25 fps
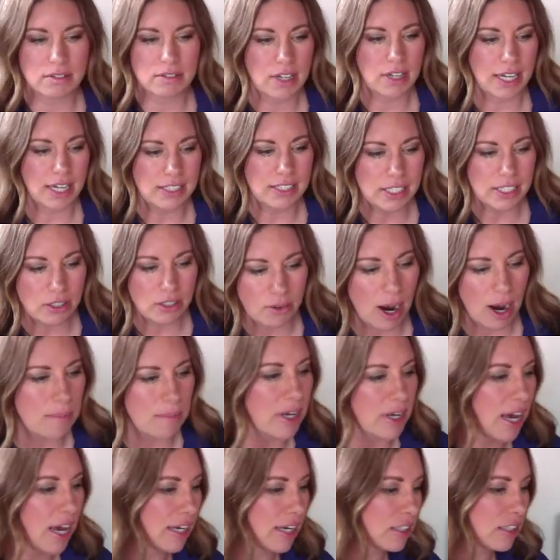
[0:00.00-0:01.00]
I did grab
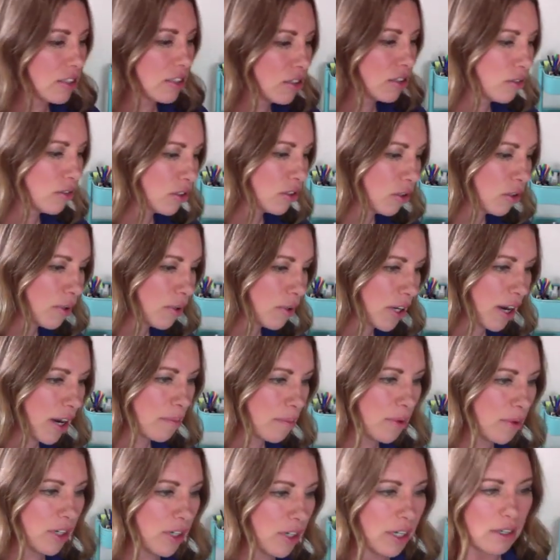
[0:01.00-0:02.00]
it. I just don't know where I
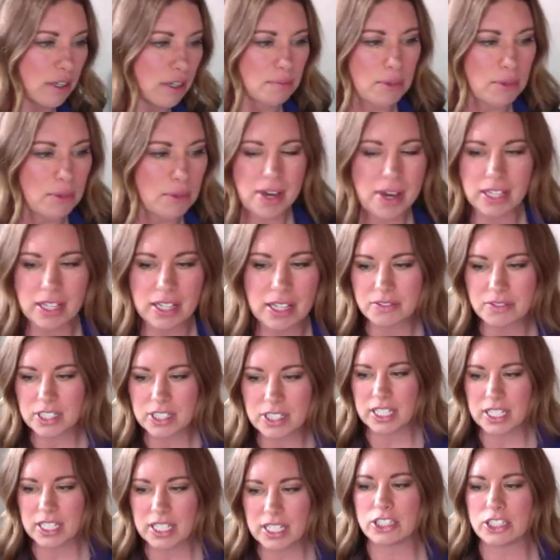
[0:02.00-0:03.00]
put it. Maybe I left
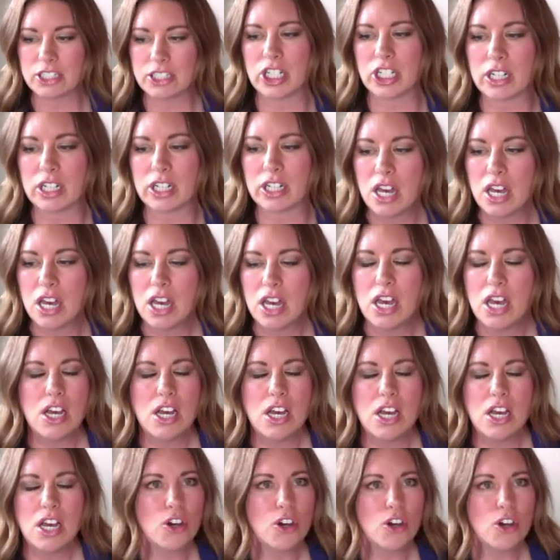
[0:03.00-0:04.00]
it in the kitchen.
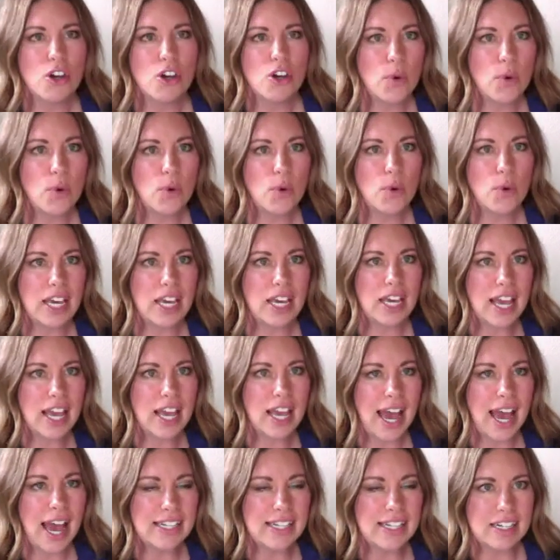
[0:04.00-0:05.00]
So
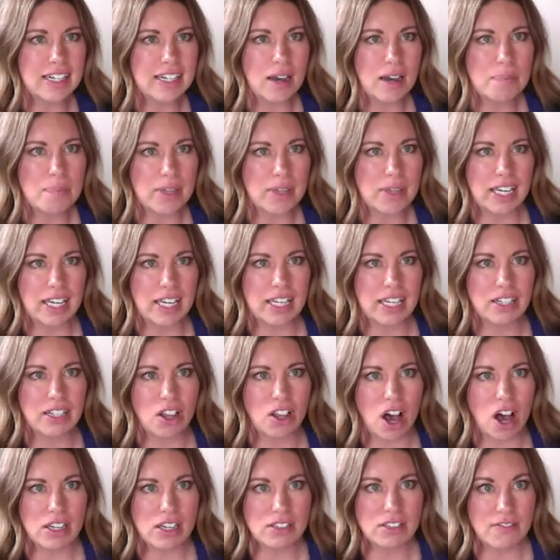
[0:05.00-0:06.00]
we ended up in
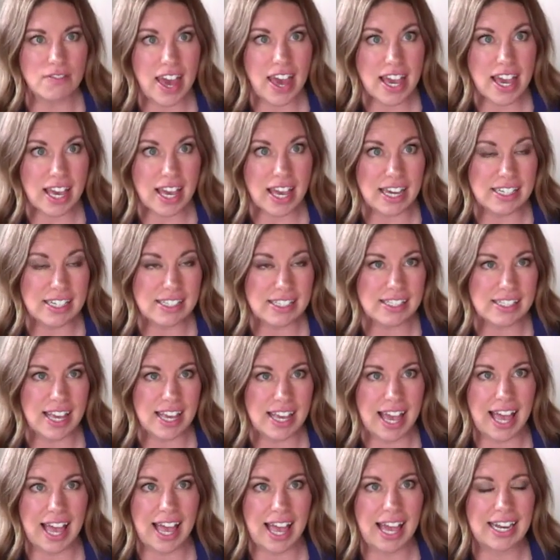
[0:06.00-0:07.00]
Las Vegas,
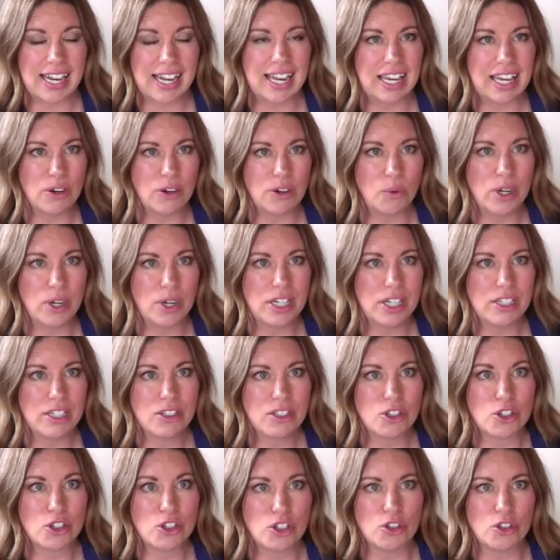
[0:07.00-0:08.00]
and it was
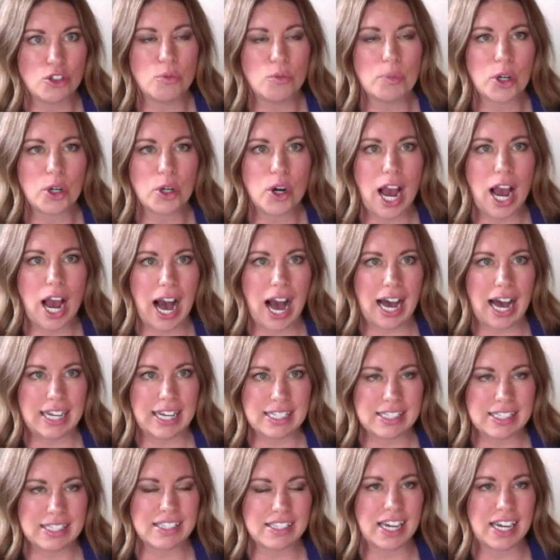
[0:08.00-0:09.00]
super hot
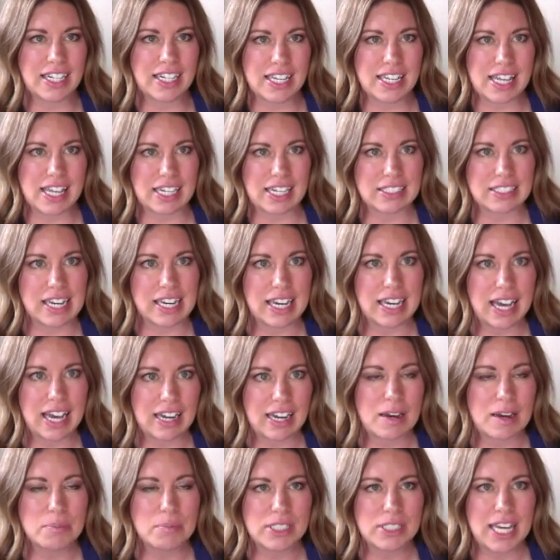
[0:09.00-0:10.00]
and sunny that day. It got
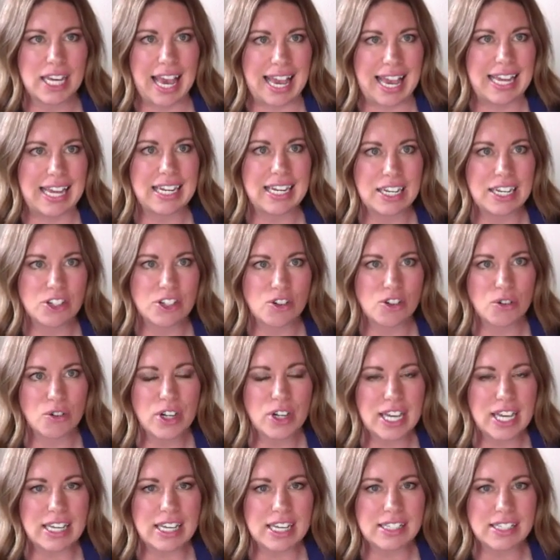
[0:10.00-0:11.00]
up to 80
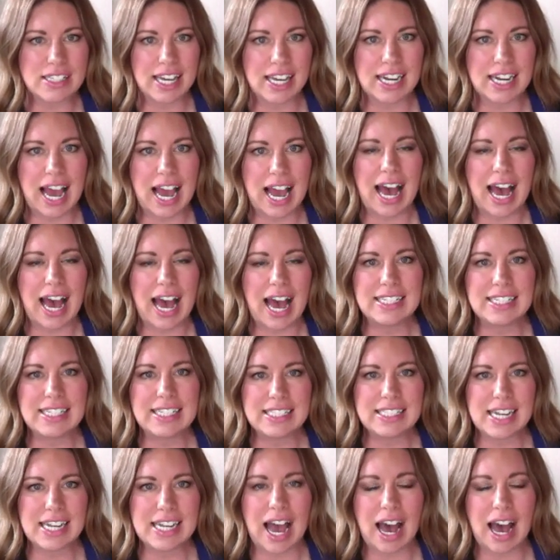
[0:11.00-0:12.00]
degrees, and I
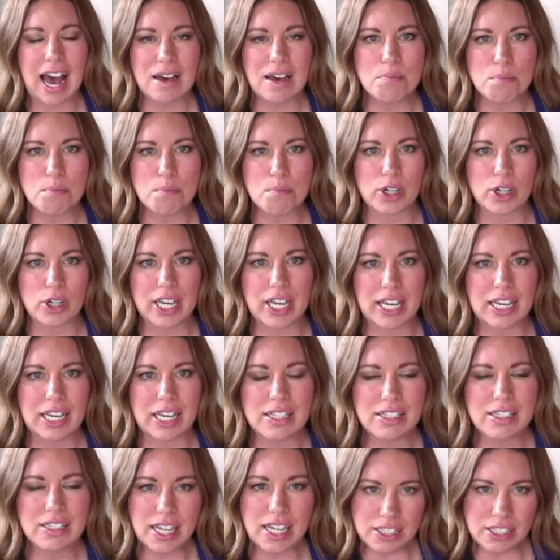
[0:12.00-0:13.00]
did not bring
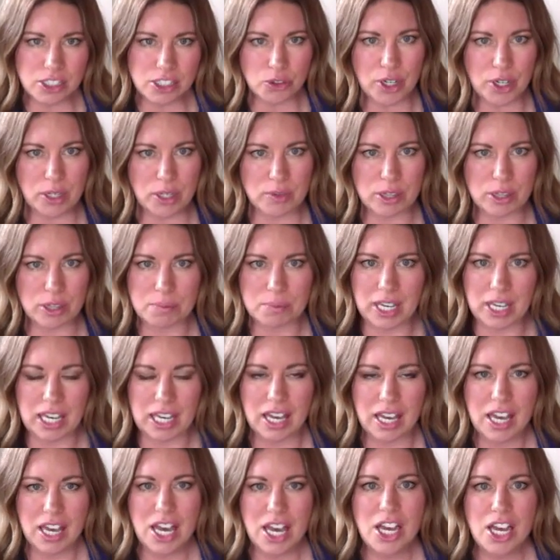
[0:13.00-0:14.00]
sunscreen with
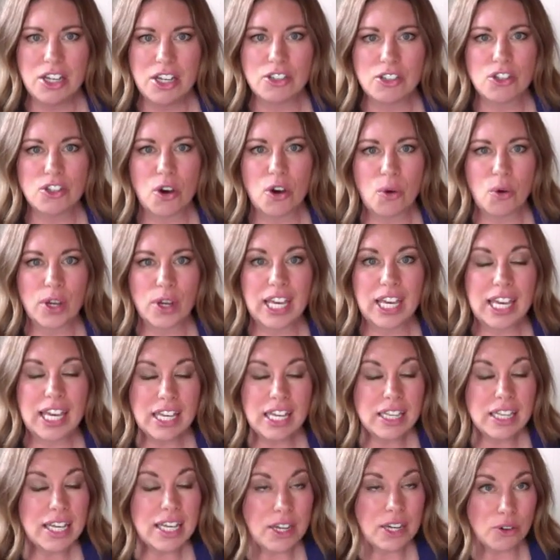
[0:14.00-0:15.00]
me. So
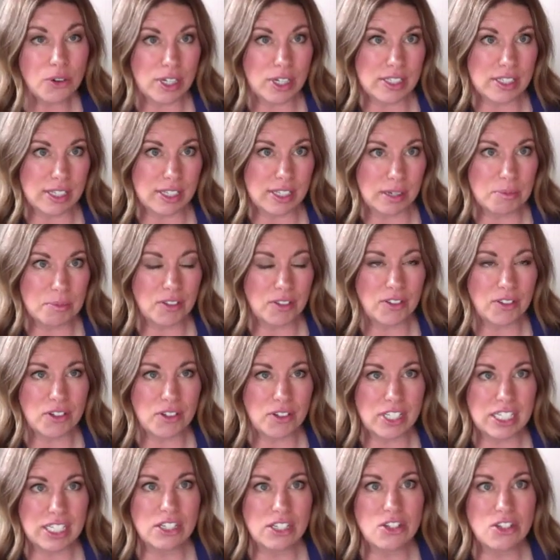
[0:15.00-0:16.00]
helichrysum, if you
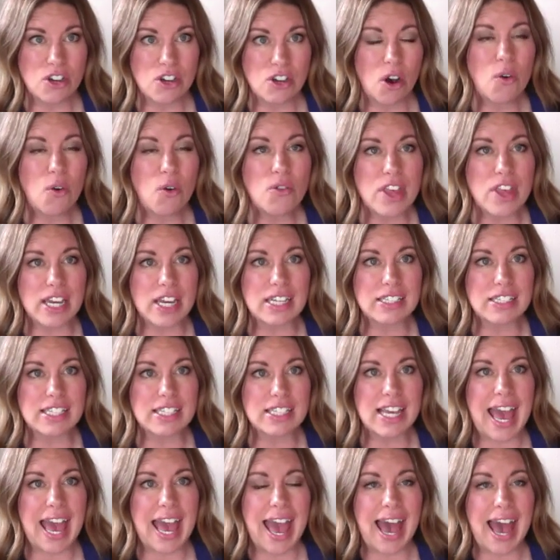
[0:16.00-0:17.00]
didn't know this,
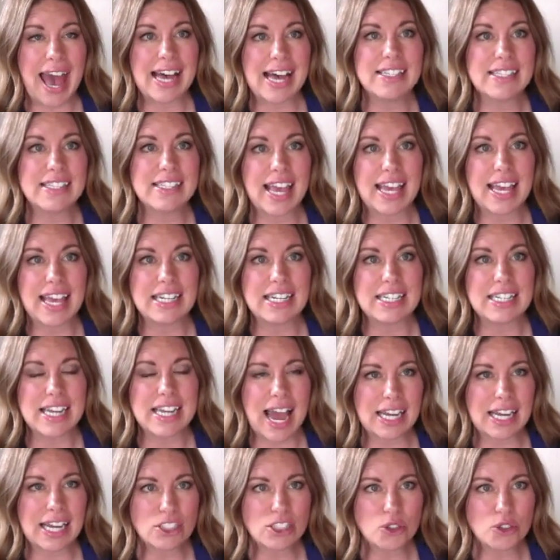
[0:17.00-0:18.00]
has a
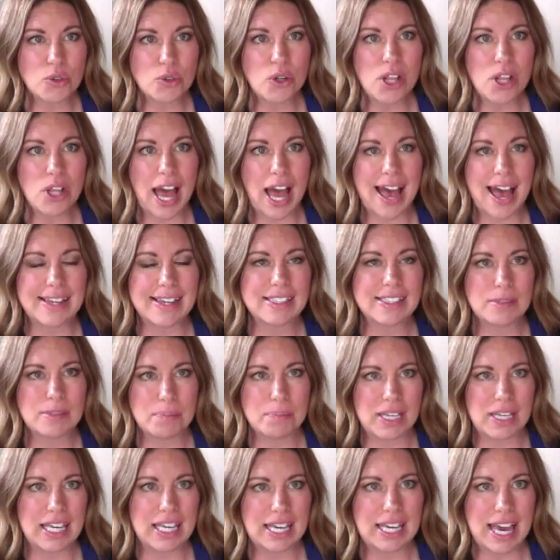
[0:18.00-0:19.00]
natural
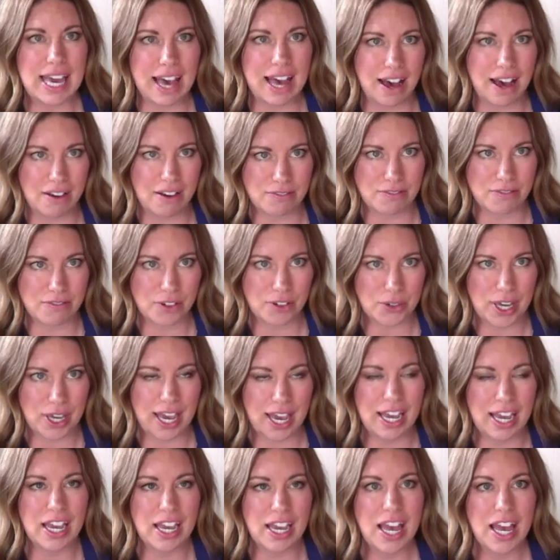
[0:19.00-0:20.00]
SPF.
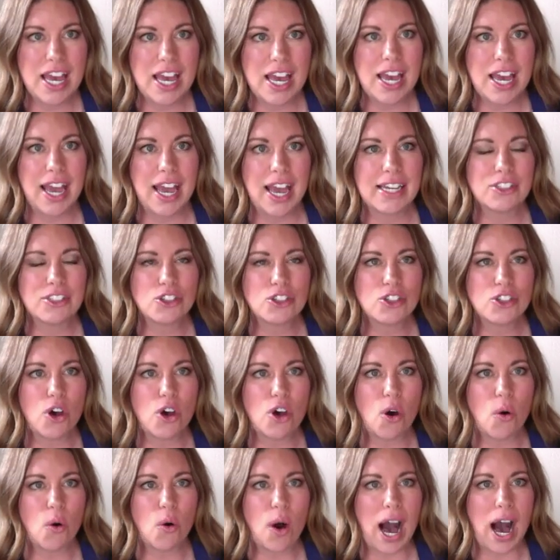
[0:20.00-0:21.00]
okay? And
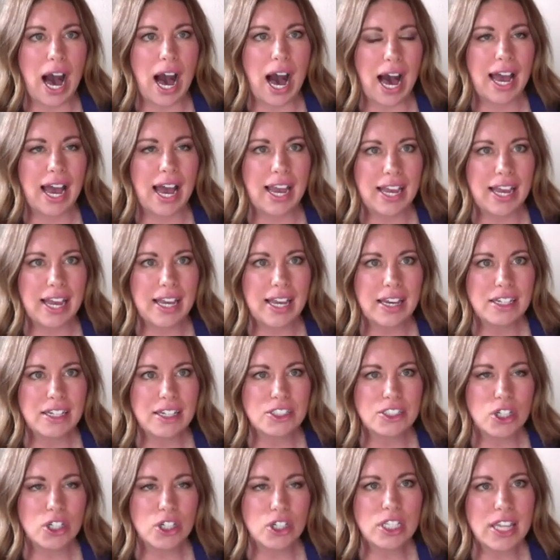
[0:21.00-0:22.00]
so I
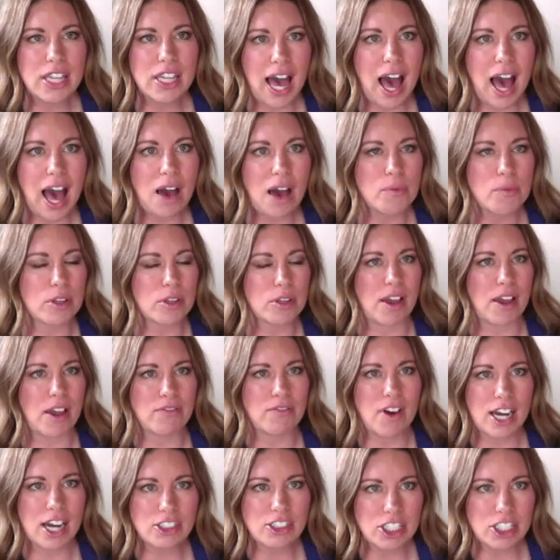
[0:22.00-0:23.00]
took that with my
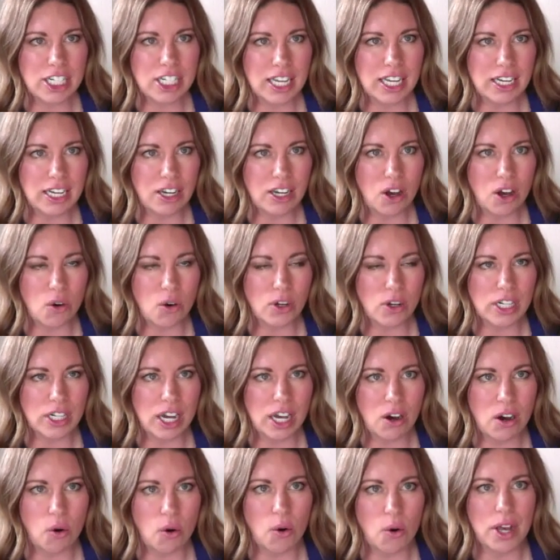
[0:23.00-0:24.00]
fractionated
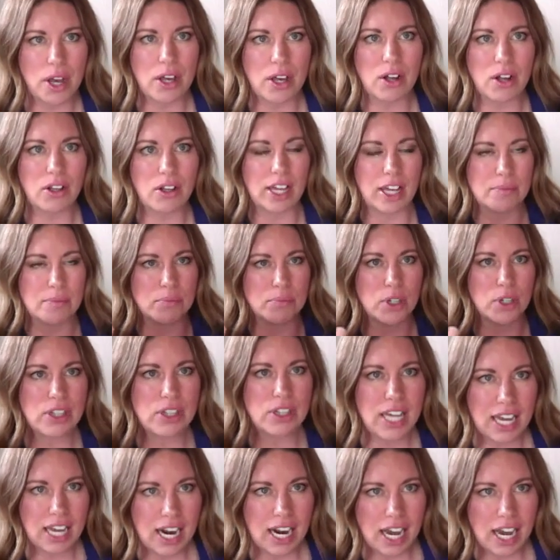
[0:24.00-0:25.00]
coconut oil and put
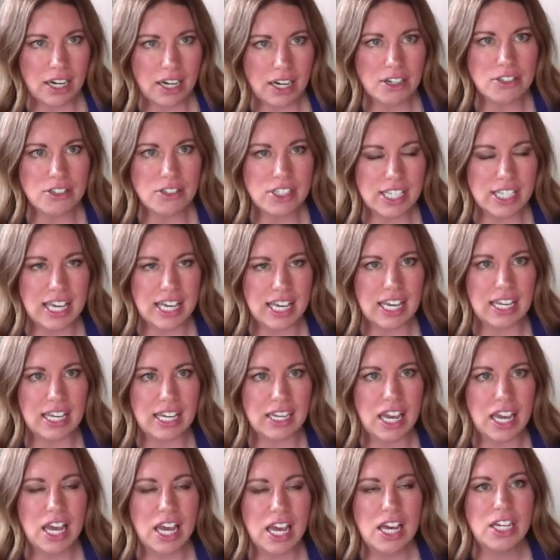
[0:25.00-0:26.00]
that on our
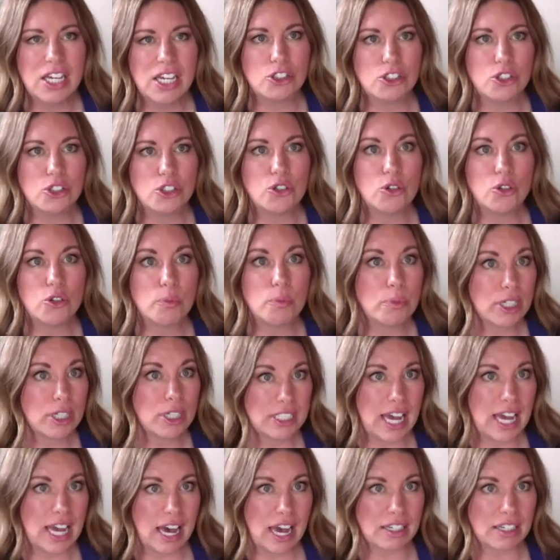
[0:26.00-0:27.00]
skin to
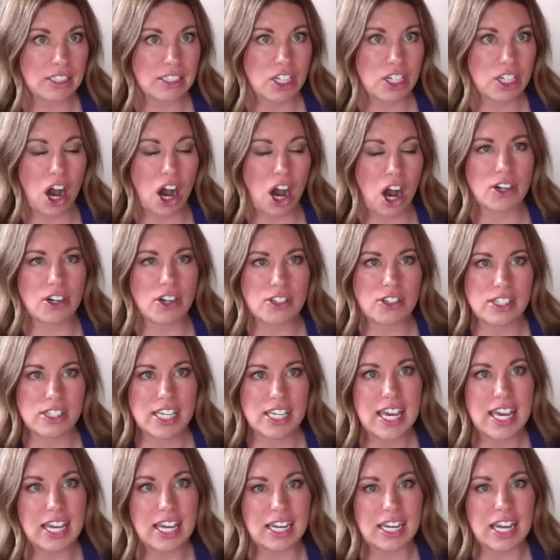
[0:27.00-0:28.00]
protect our
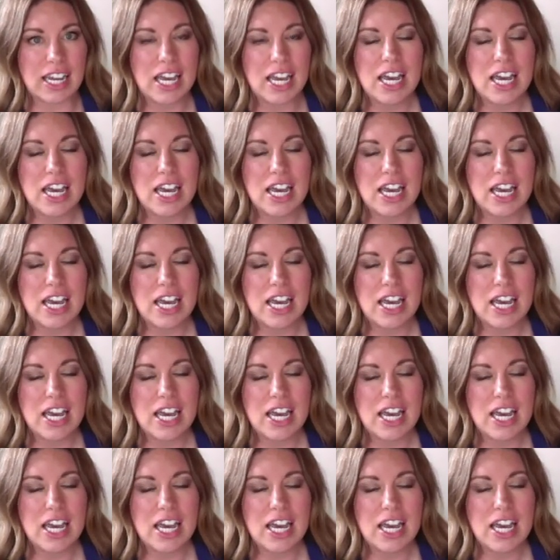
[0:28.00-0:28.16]
skin.